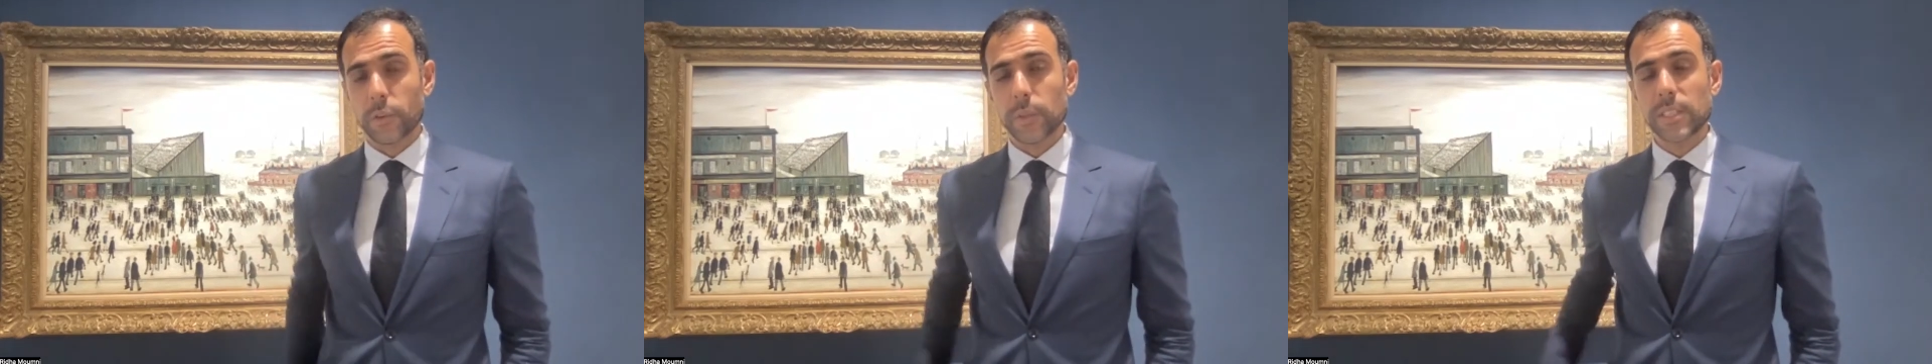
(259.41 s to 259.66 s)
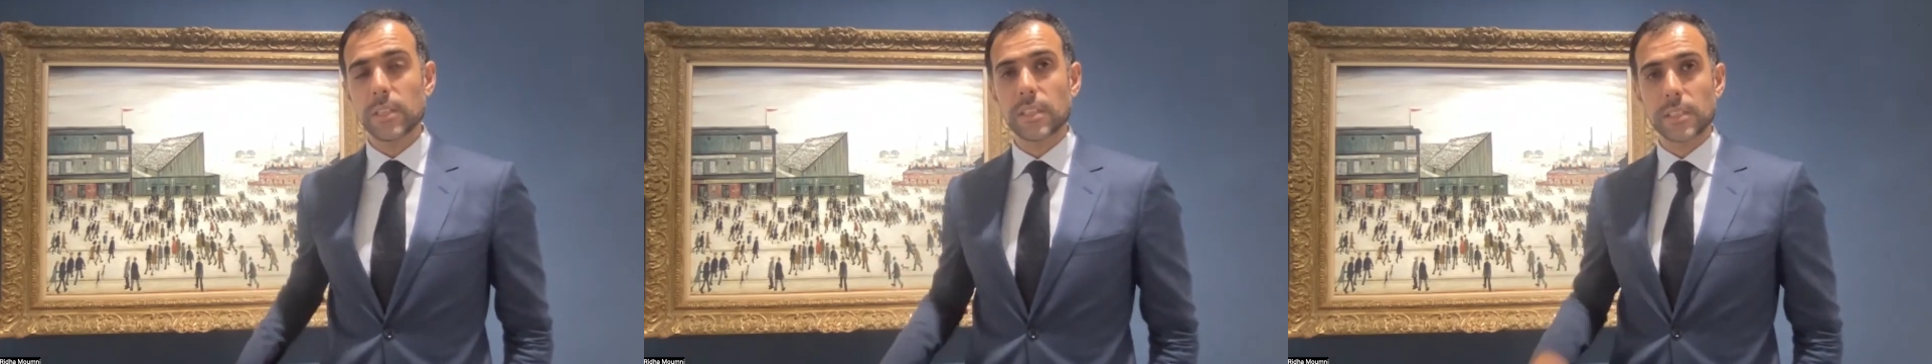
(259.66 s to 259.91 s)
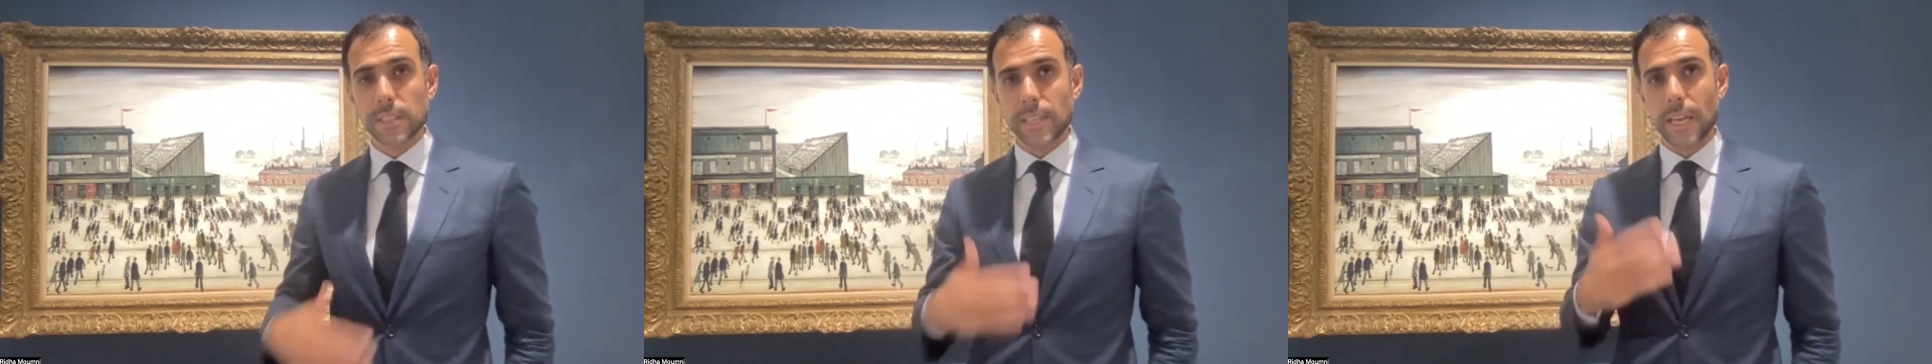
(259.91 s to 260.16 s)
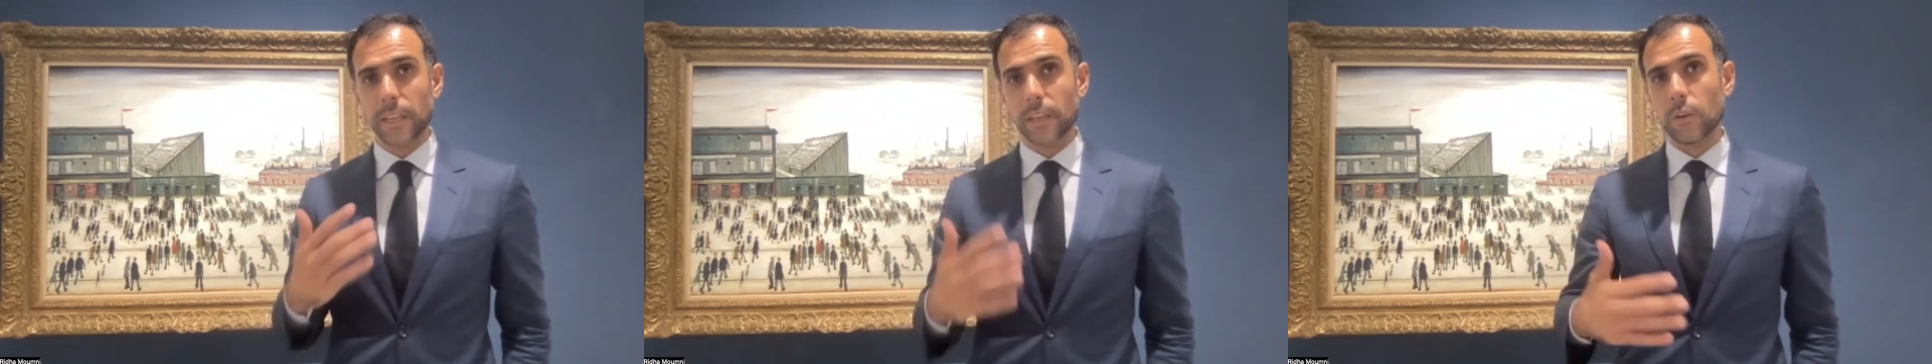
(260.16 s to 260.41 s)
Christie's is
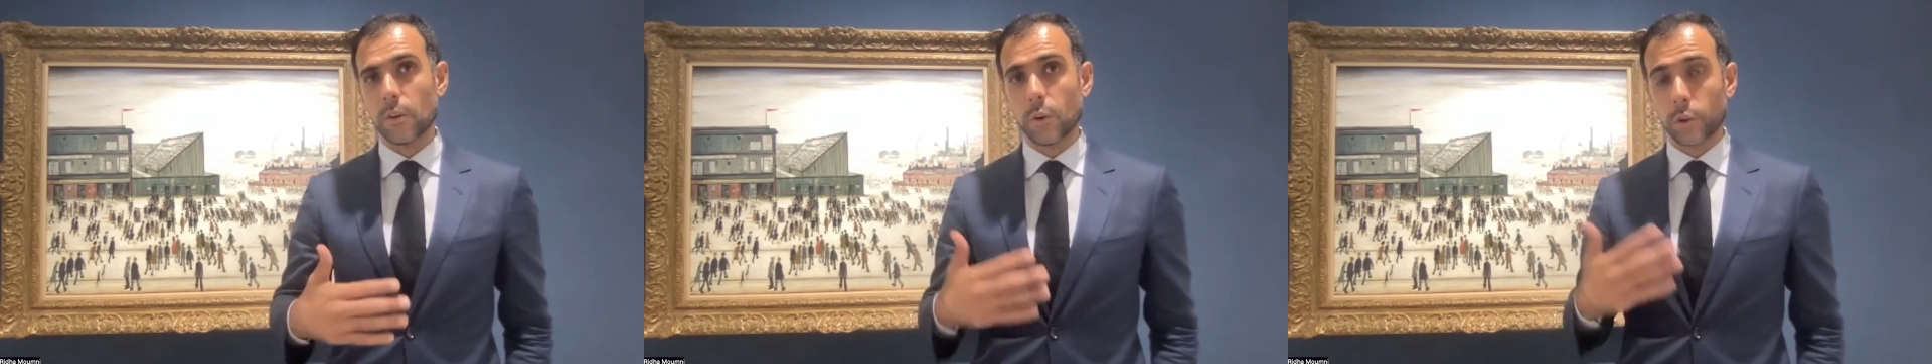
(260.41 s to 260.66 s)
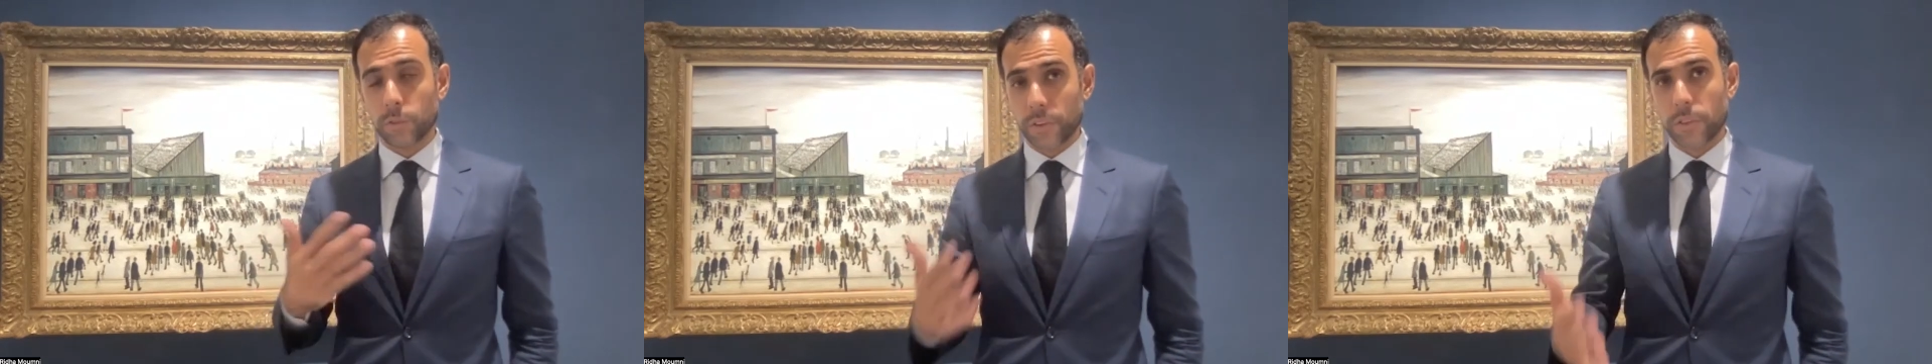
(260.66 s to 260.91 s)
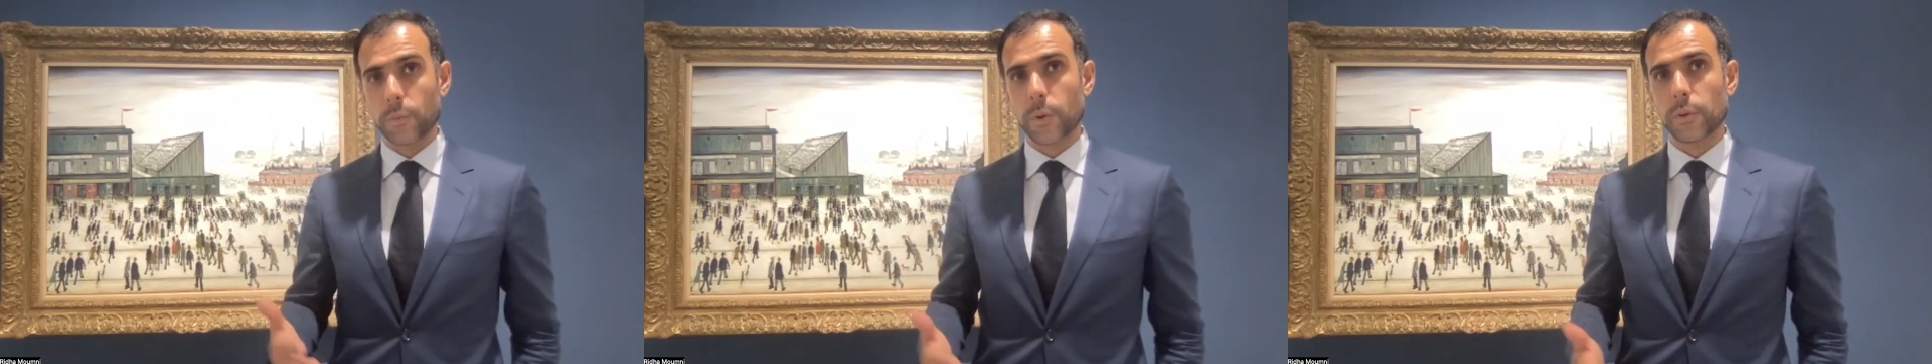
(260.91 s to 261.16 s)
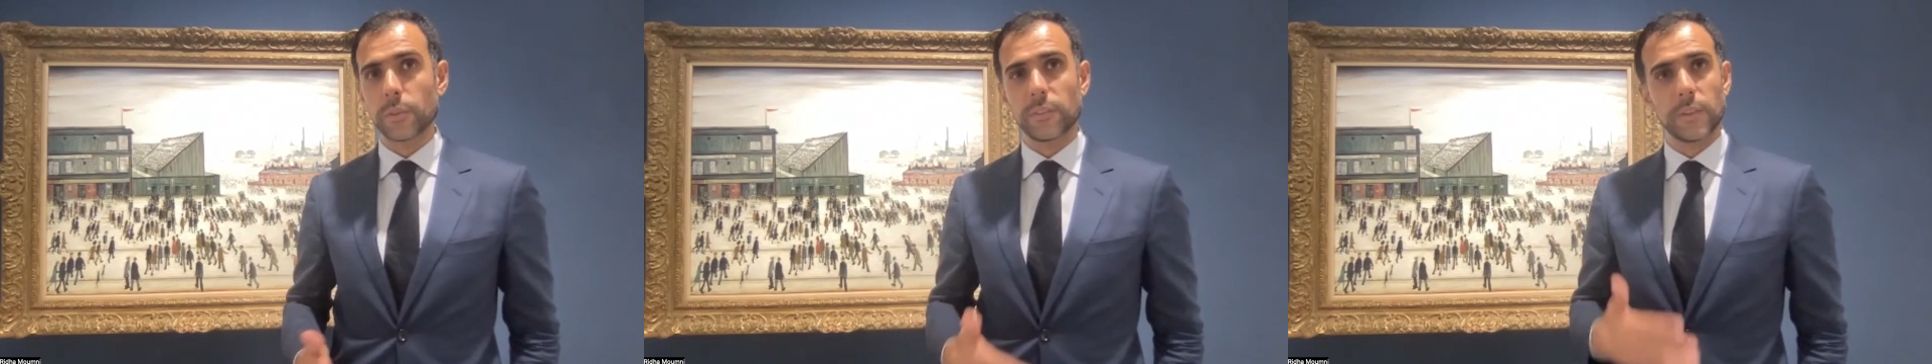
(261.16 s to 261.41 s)
selling all over the
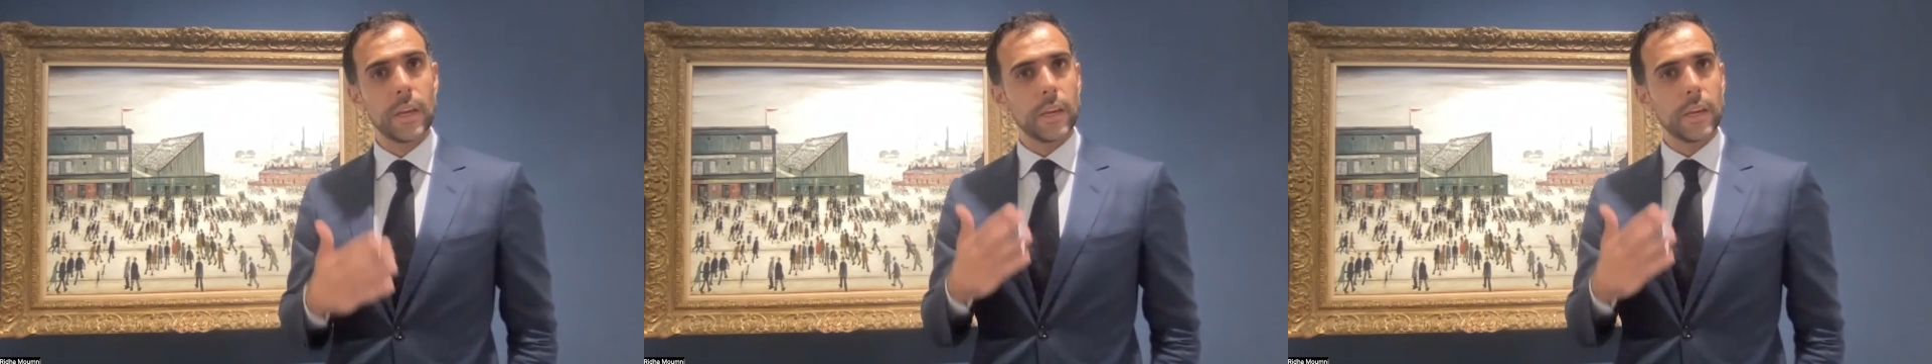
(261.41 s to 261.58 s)
world,